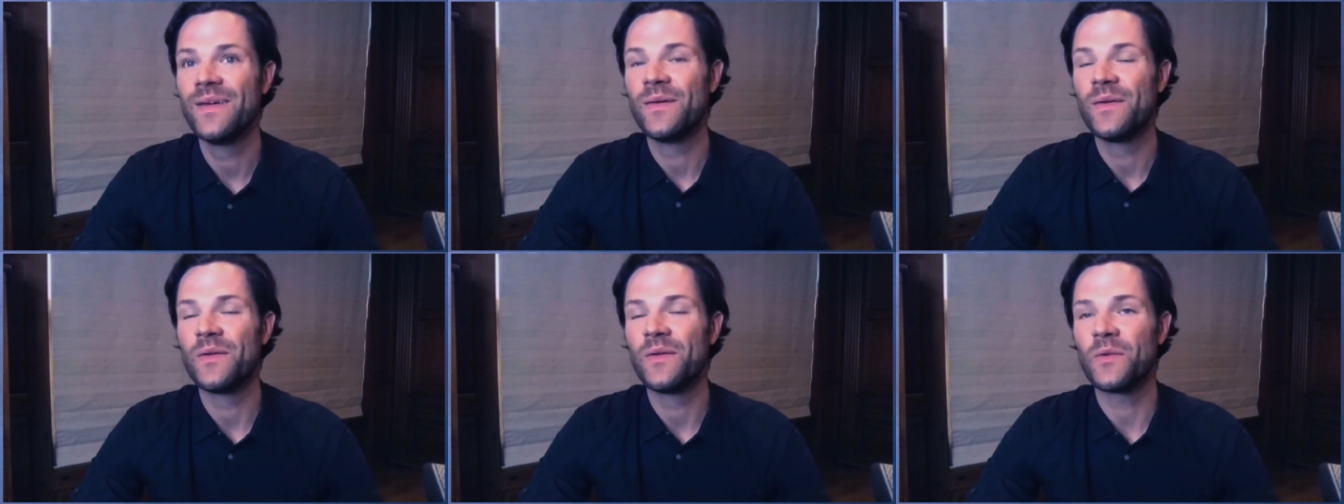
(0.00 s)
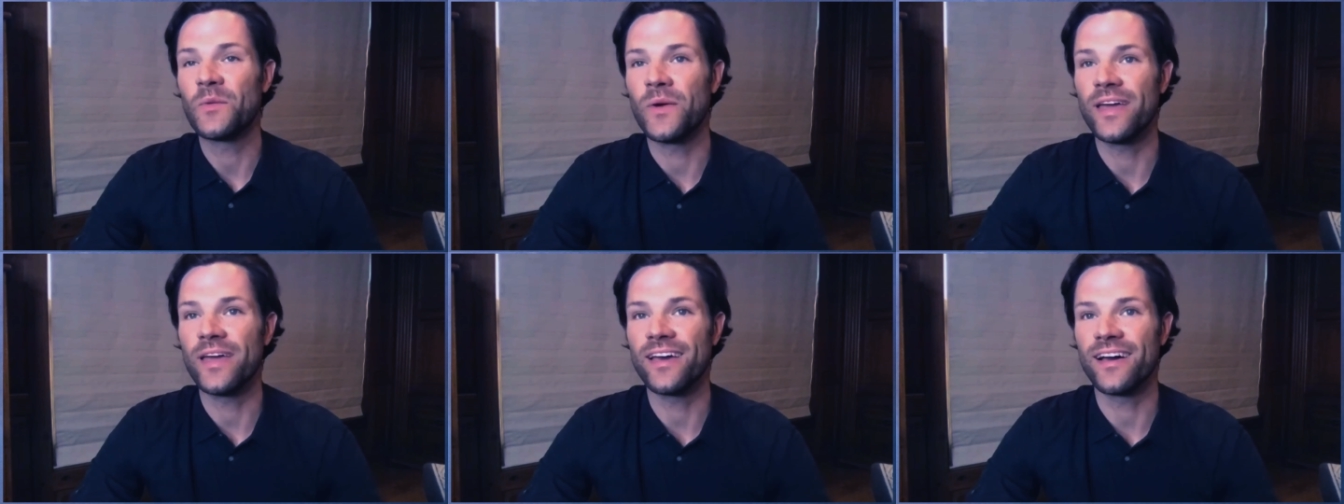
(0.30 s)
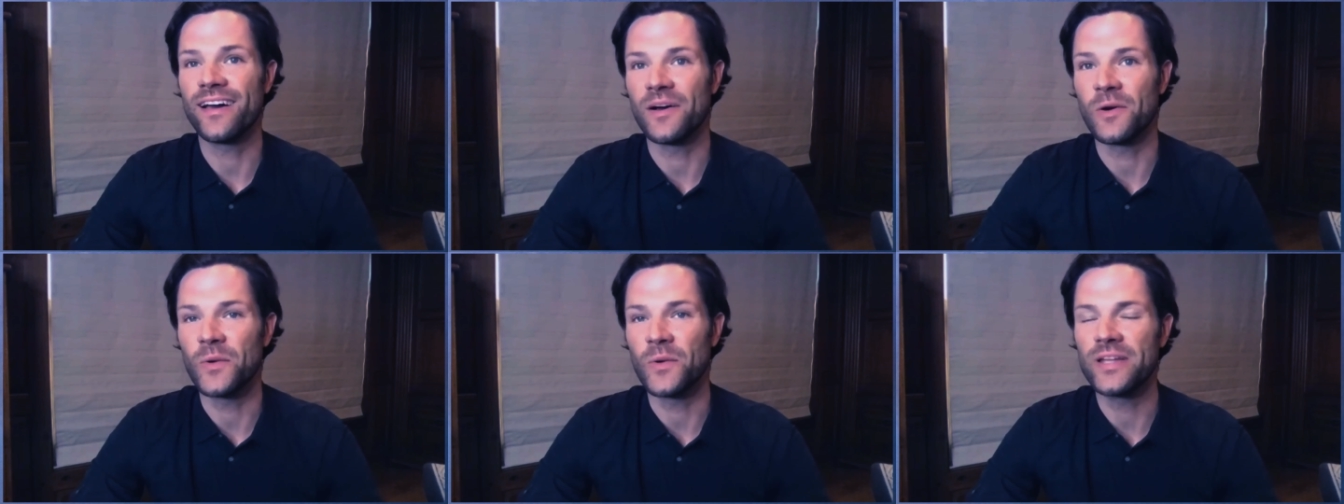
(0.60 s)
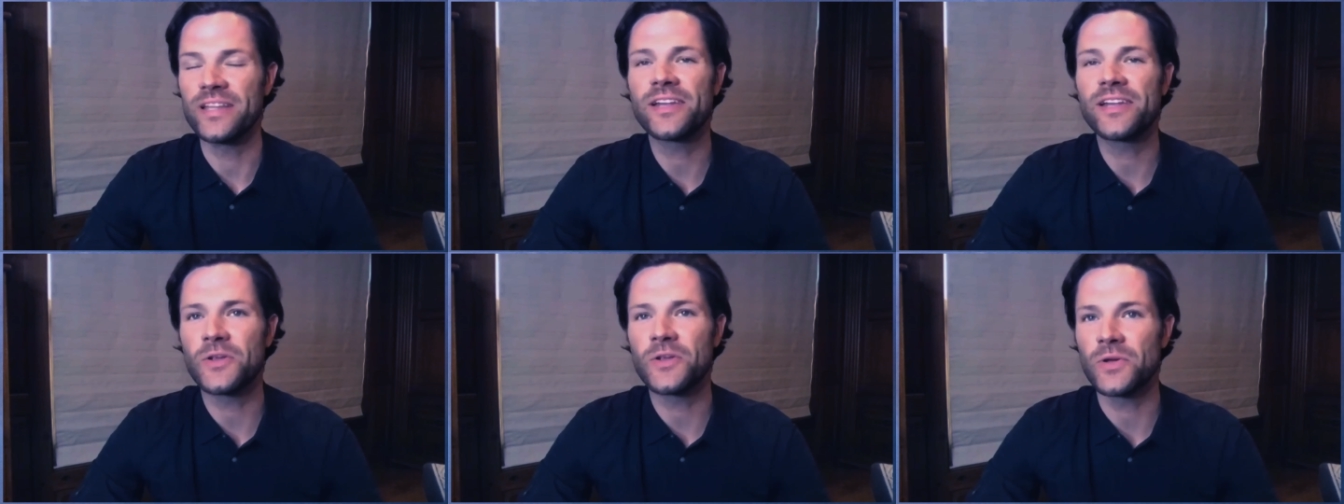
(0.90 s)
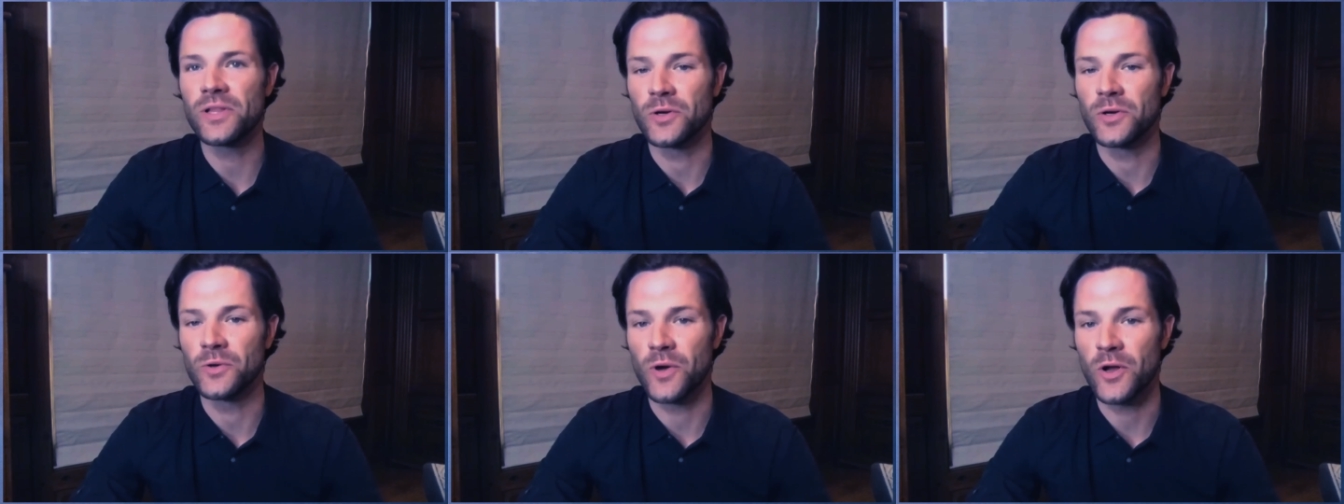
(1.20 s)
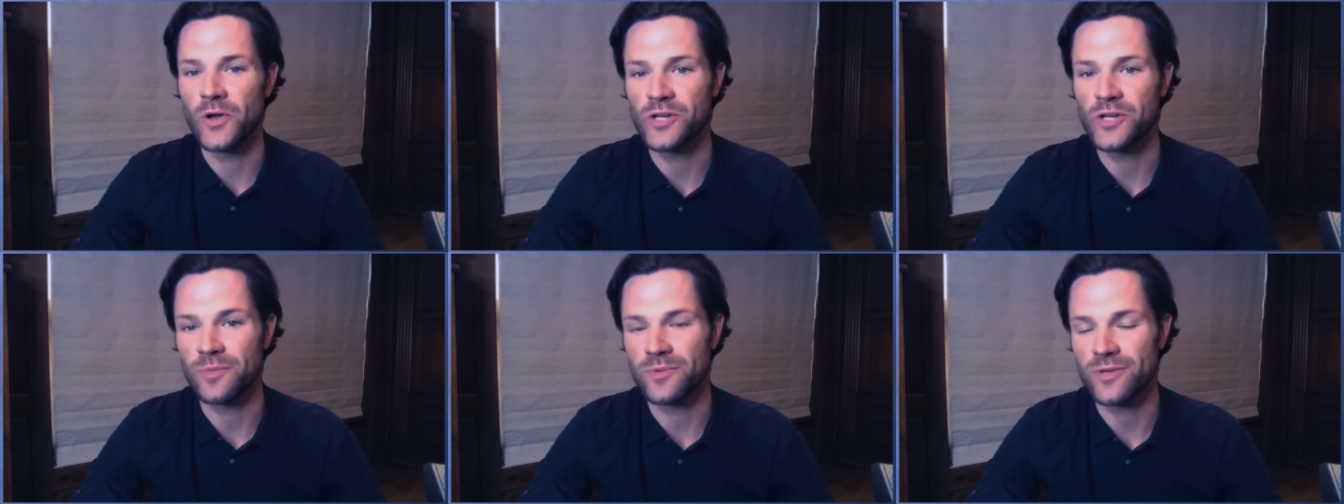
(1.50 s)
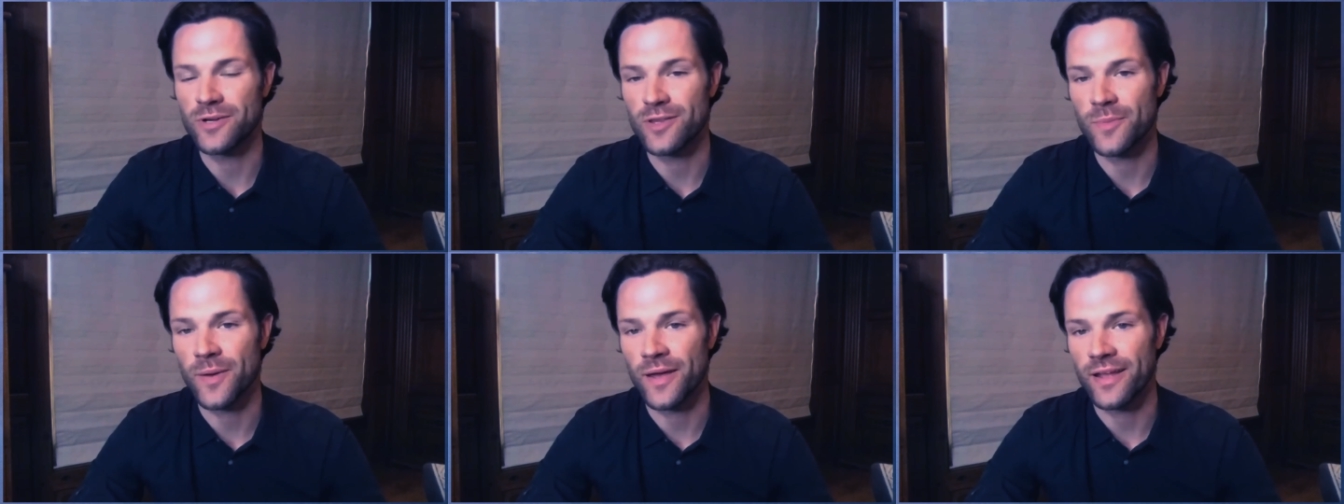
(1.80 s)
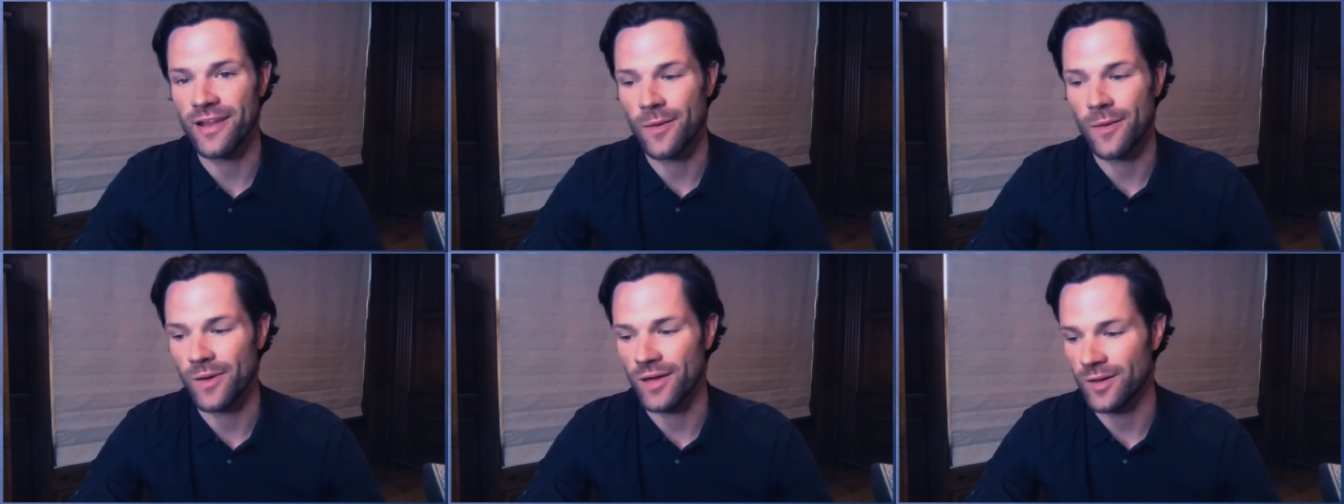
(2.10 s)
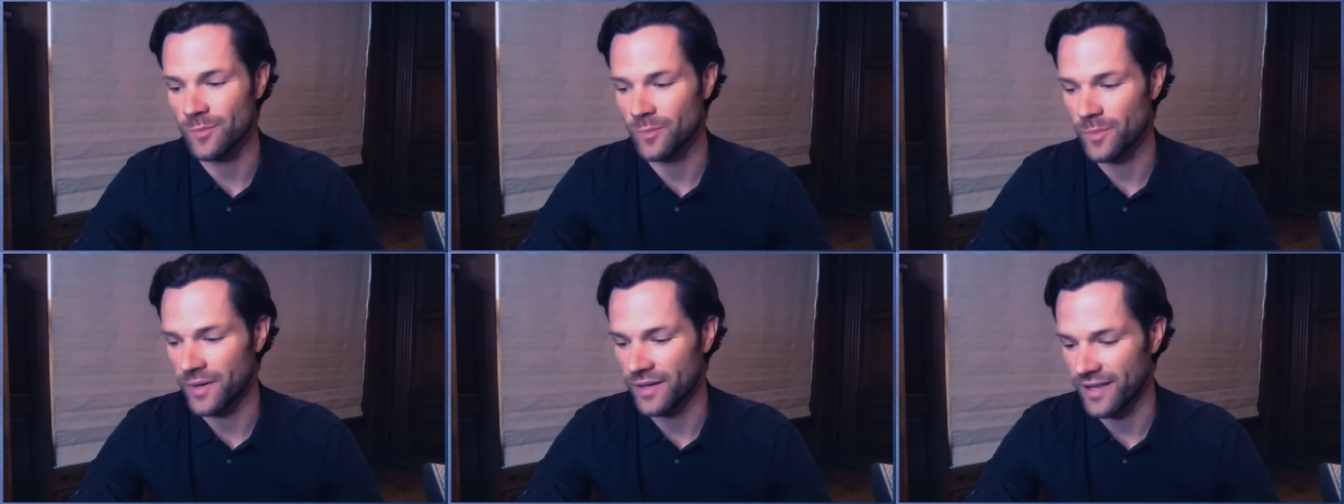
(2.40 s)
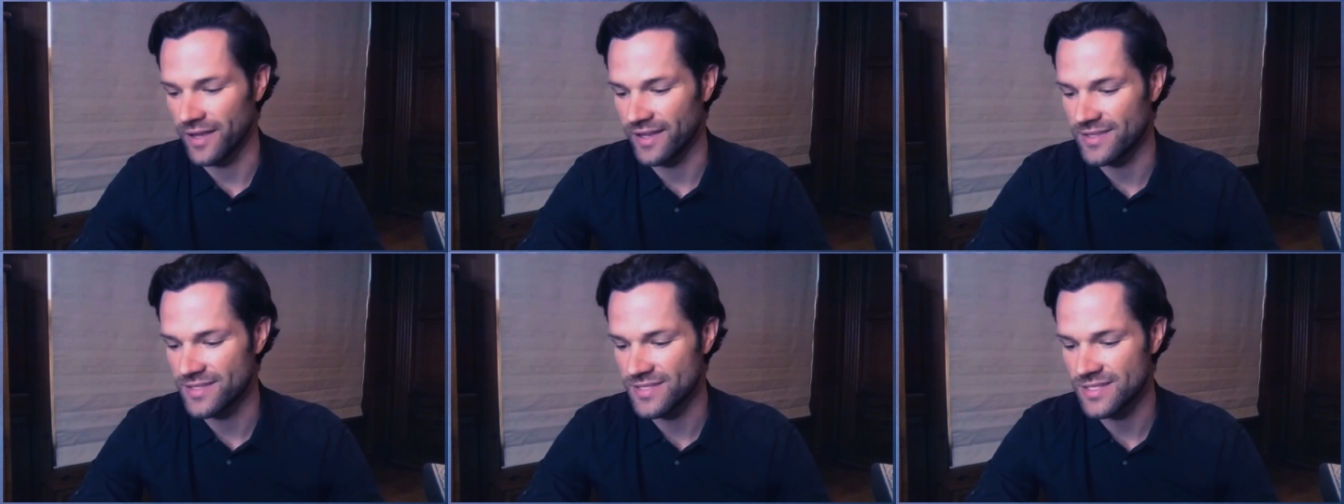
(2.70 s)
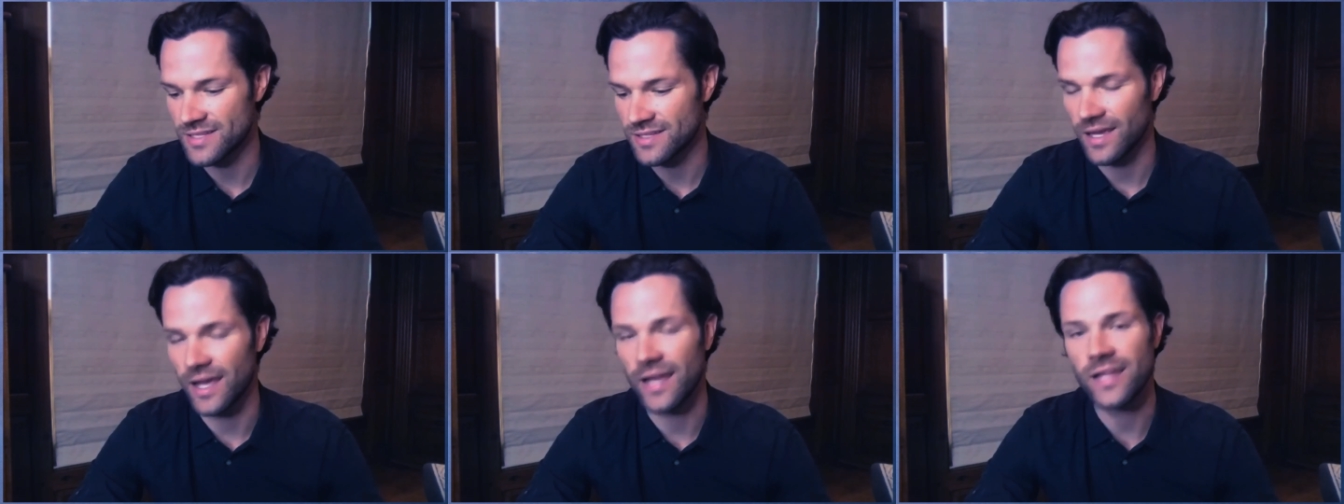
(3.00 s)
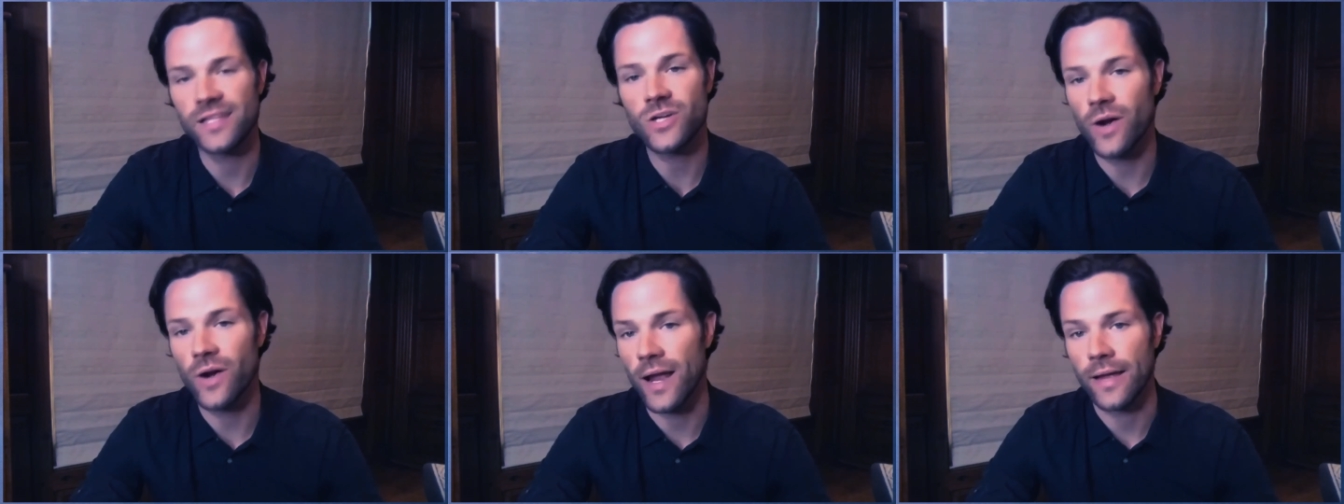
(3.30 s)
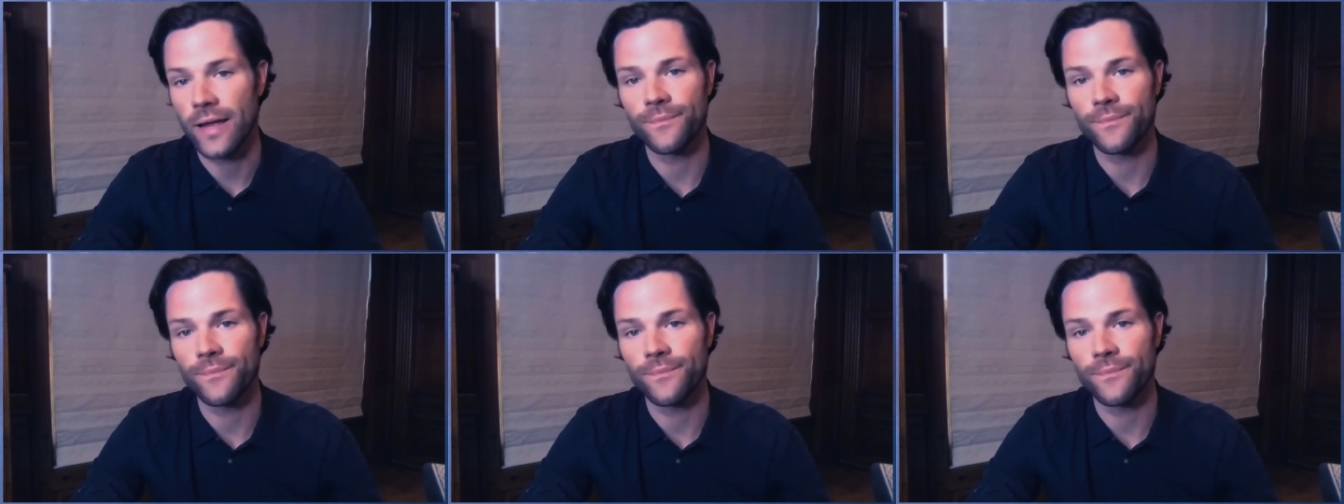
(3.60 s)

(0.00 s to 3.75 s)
We did do a little road trip during the pandemic, but it's great.